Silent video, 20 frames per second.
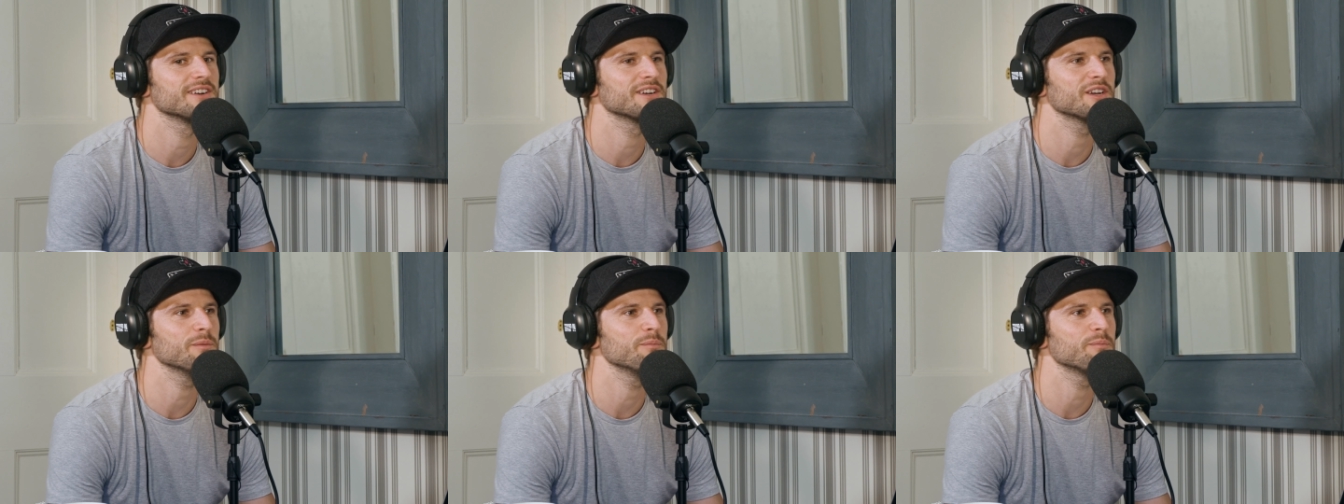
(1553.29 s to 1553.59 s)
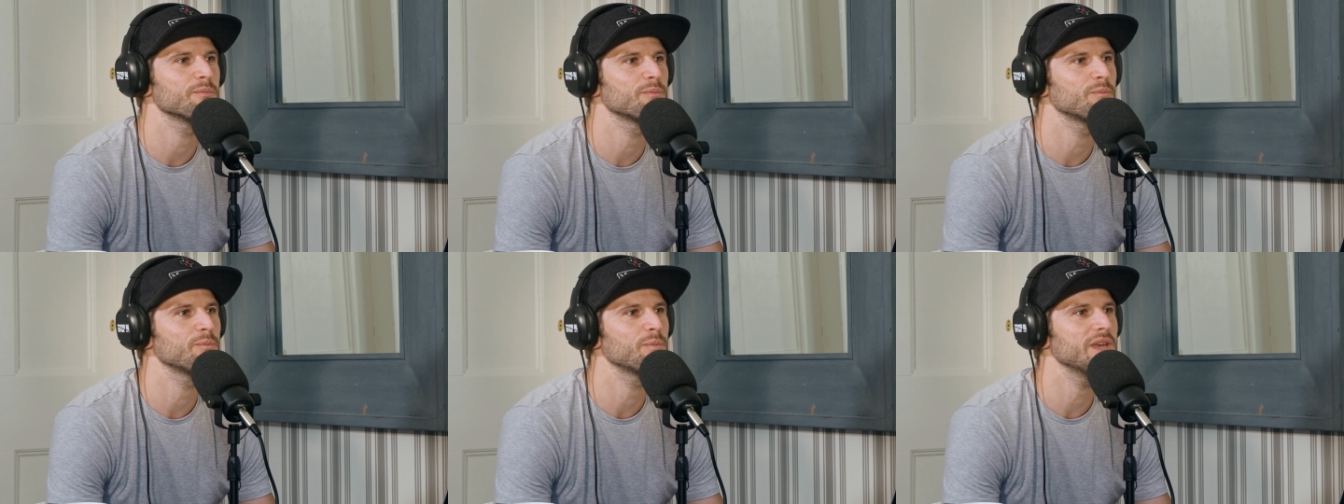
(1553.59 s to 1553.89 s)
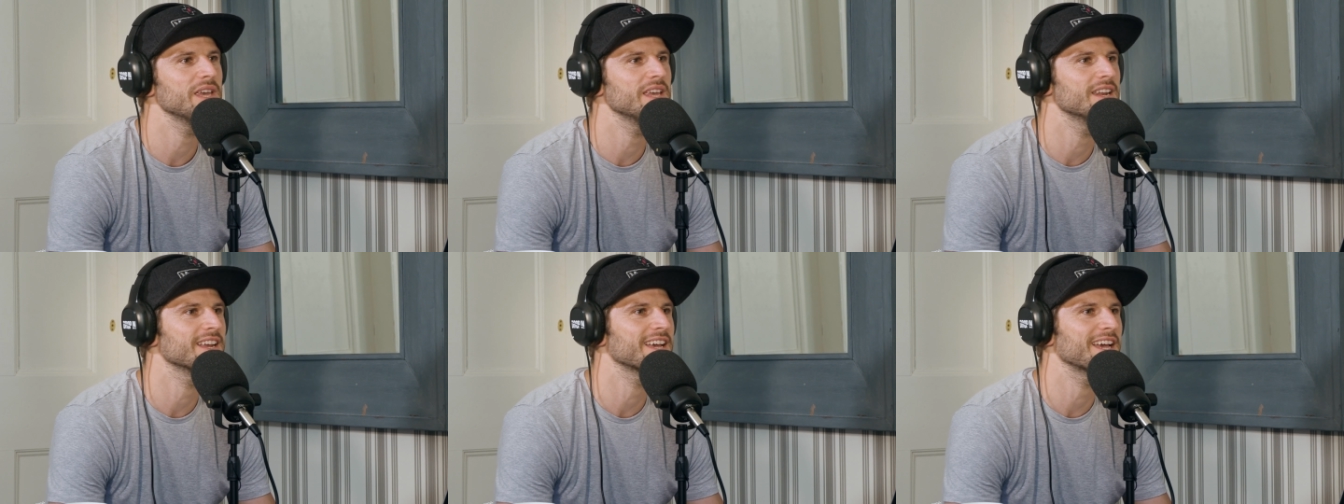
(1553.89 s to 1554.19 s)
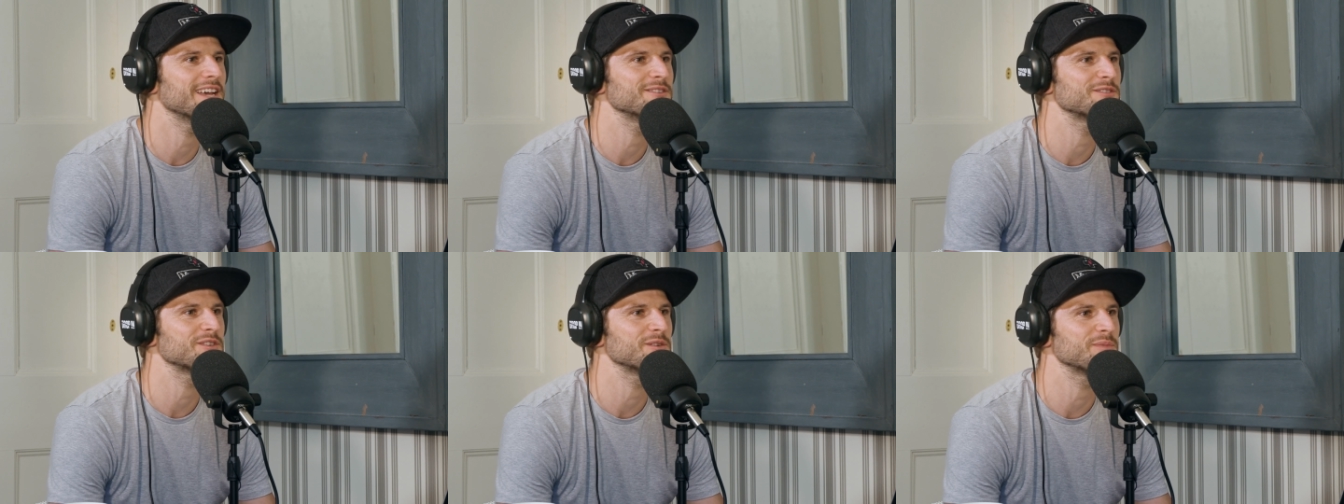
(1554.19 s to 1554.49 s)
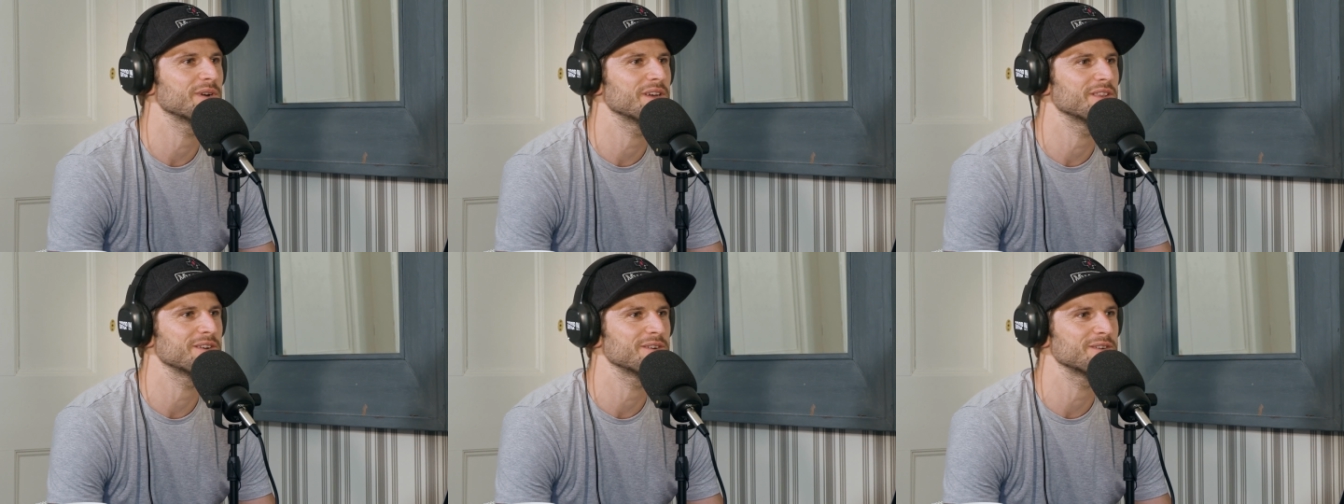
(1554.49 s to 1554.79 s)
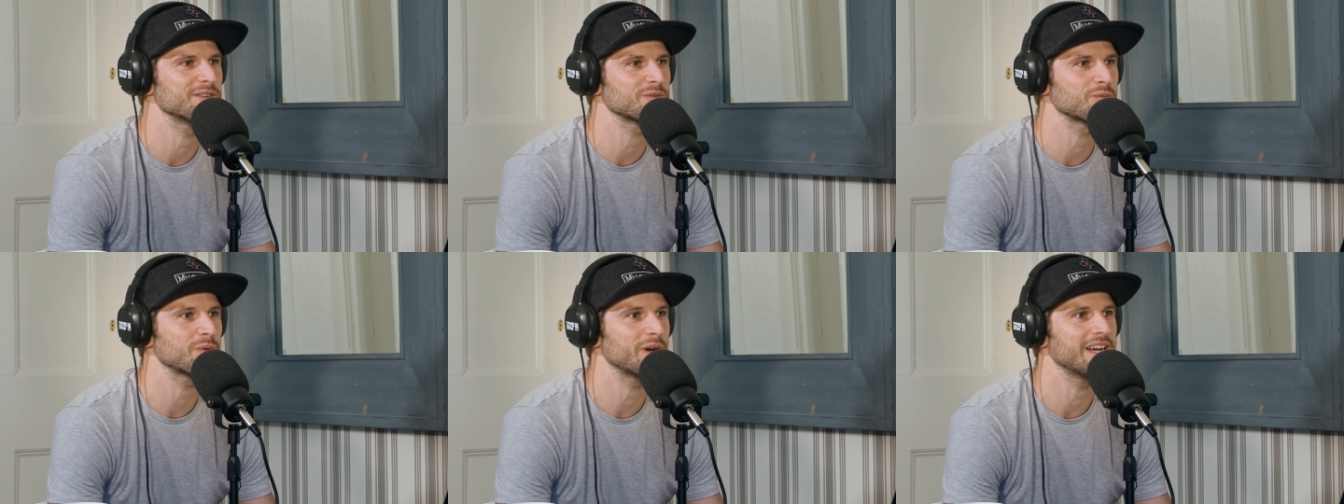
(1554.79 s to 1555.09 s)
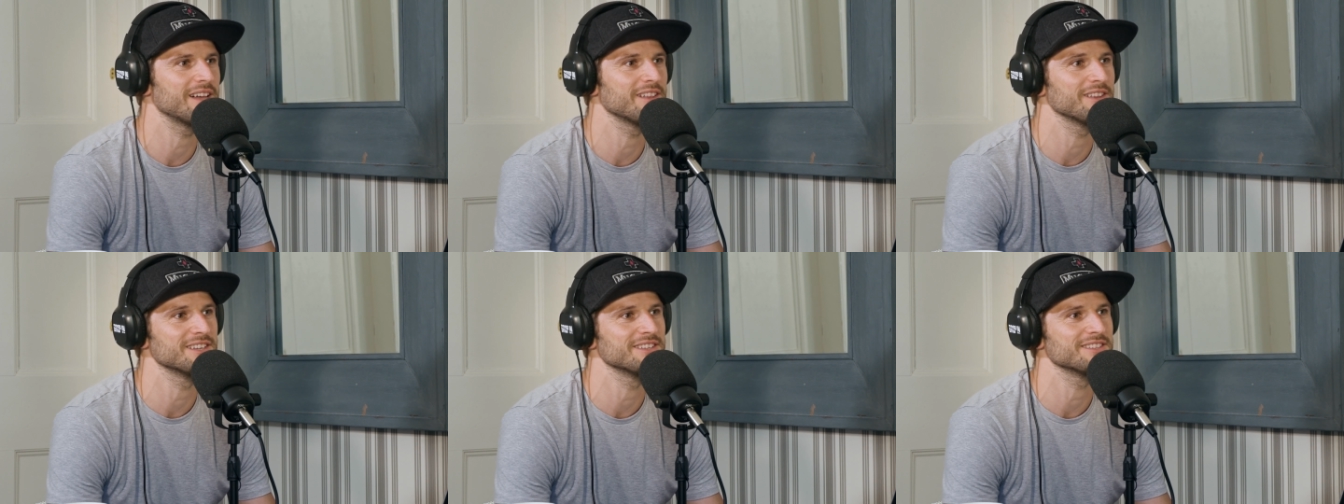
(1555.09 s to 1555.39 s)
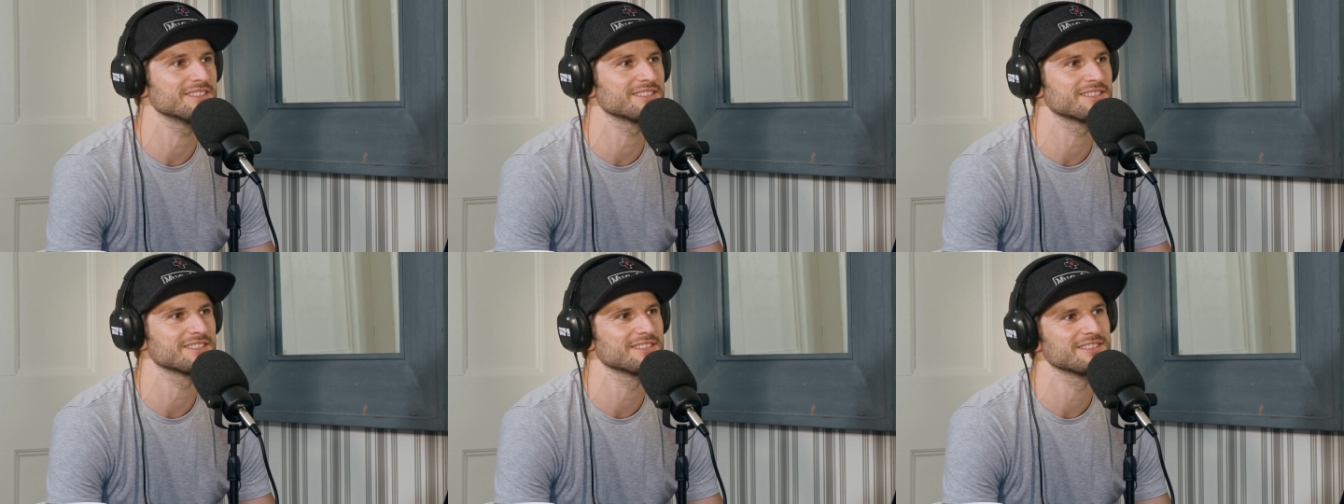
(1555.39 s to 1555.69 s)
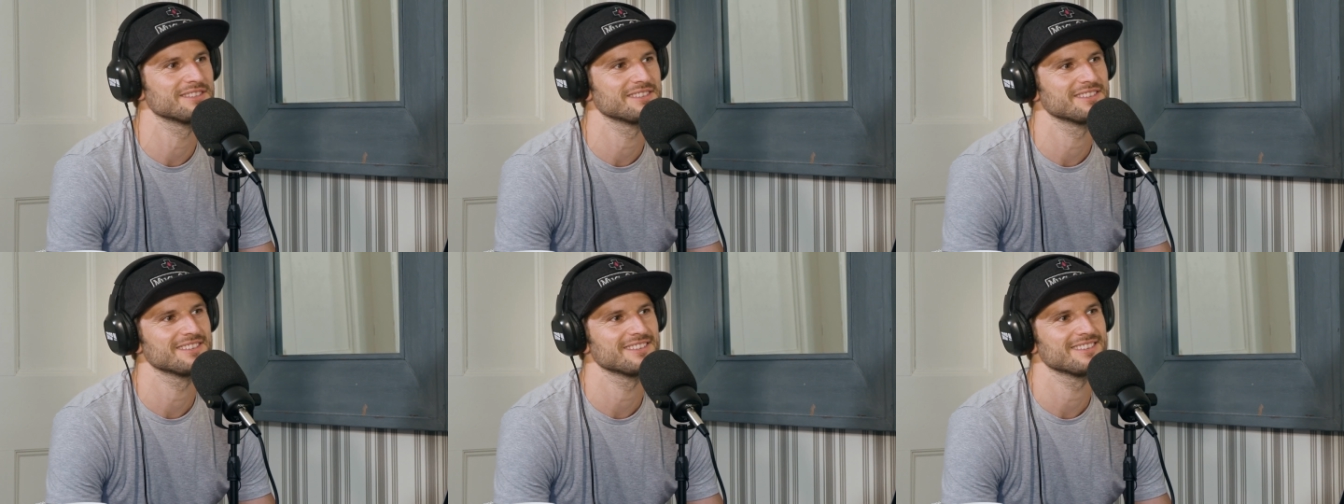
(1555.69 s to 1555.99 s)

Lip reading: competing against your brother as well as